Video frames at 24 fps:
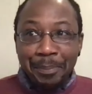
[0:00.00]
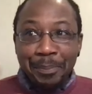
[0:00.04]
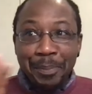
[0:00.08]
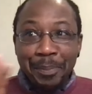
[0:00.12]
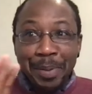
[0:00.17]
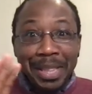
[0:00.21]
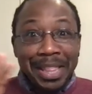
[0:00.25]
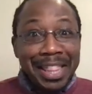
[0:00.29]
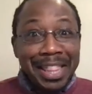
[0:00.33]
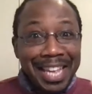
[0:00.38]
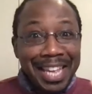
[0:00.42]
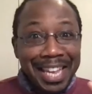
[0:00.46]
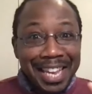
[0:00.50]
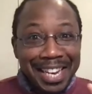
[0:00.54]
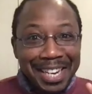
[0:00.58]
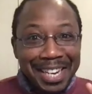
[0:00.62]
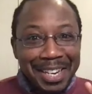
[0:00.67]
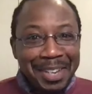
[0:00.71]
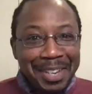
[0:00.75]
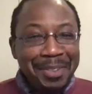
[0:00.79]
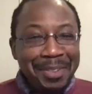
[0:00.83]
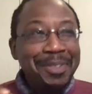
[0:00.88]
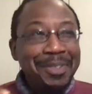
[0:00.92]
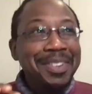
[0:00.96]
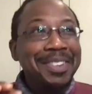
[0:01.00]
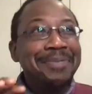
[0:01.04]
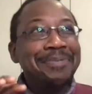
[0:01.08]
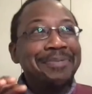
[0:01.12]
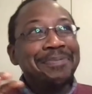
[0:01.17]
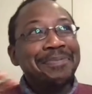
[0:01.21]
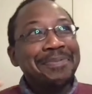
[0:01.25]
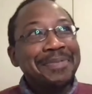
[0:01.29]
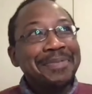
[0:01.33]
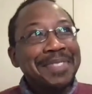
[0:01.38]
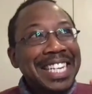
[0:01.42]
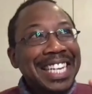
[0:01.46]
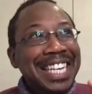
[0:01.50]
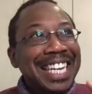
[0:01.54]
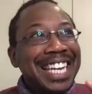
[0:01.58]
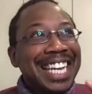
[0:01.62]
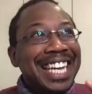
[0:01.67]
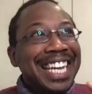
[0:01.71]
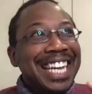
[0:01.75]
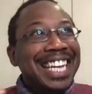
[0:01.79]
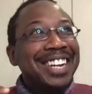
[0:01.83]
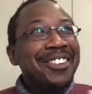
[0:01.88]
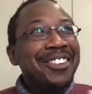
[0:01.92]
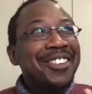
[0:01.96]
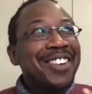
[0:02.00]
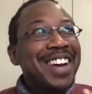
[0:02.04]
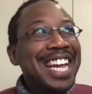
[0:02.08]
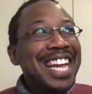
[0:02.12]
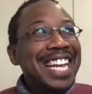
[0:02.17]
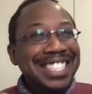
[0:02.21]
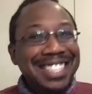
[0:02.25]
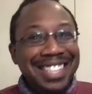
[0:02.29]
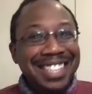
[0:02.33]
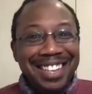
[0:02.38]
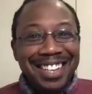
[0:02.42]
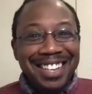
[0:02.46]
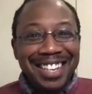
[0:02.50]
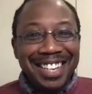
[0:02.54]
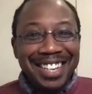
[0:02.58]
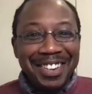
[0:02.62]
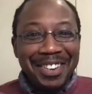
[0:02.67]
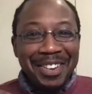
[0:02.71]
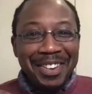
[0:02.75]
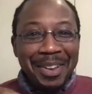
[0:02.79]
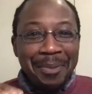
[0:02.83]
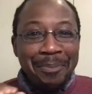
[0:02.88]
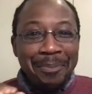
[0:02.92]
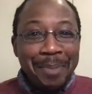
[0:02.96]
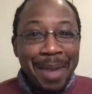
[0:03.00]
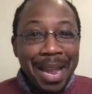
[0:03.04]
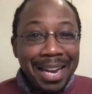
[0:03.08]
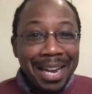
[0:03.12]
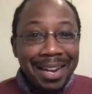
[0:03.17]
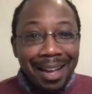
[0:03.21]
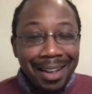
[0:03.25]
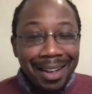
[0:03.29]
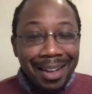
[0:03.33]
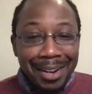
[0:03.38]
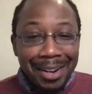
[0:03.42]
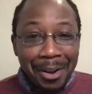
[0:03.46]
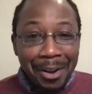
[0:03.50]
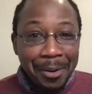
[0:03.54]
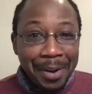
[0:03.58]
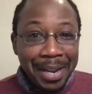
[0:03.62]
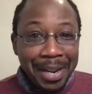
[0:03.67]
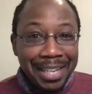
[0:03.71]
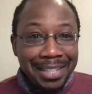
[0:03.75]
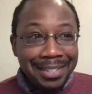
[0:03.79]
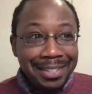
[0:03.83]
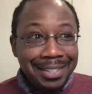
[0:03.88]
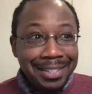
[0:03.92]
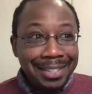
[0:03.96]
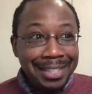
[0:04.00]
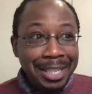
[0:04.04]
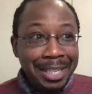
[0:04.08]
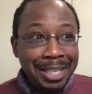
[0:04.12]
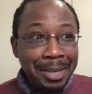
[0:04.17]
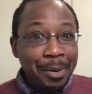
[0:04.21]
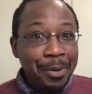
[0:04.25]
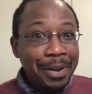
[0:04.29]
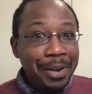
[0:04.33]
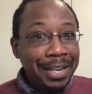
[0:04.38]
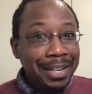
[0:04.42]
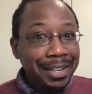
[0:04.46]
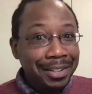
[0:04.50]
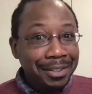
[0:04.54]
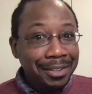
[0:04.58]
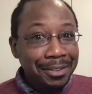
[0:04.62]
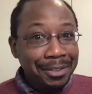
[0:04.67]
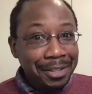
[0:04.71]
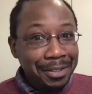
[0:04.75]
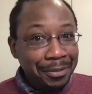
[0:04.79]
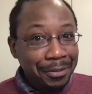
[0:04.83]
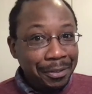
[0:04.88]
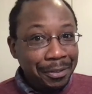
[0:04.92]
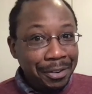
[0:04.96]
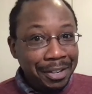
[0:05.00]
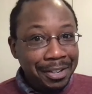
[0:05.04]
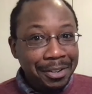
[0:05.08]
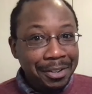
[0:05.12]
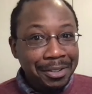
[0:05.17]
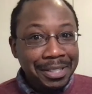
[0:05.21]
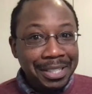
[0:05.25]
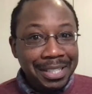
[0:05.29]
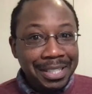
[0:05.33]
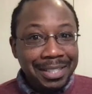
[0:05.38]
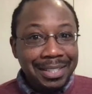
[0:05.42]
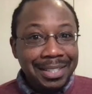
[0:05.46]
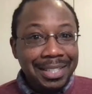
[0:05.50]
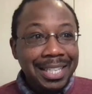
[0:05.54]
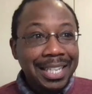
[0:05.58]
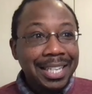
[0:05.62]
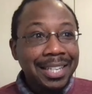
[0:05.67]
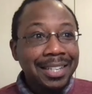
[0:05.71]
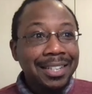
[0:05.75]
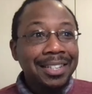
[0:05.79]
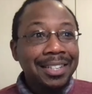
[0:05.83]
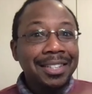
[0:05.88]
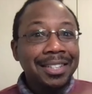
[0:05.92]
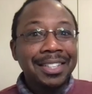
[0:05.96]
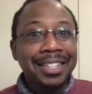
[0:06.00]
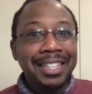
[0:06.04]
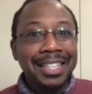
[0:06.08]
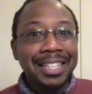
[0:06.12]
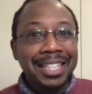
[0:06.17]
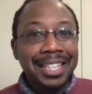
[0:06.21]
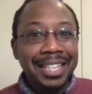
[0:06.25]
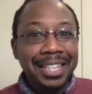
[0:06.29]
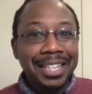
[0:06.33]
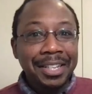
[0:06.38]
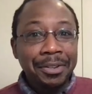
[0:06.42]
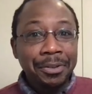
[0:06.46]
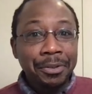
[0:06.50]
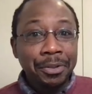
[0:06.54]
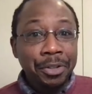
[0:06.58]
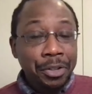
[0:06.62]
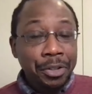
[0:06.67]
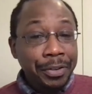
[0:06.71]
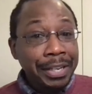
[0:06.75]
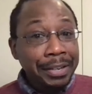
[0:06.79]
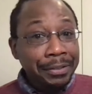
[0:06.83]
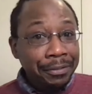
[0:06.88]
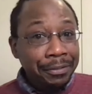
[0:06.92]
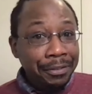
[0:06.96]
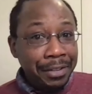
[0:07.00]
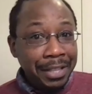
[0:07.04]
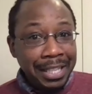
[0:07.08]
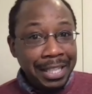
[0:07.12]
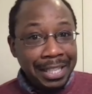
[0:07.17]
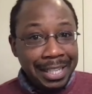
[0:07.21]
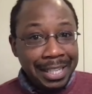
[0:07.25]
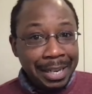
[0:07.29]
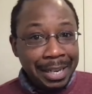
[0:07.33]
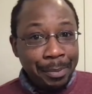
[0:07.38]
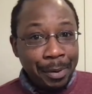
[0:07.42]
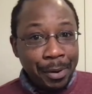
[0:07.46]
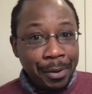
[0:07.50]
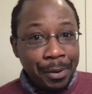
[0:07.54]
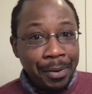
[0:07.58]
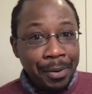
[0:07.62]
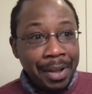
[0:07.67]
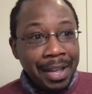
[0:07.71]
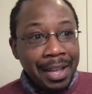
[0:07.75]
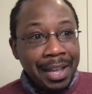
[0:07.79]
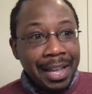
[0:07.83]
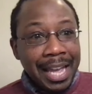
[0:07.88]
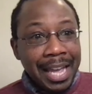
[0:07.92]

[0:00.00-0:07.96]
but then in a way, you may not know it's SIBO-induced fructose until you treat for the SIBO.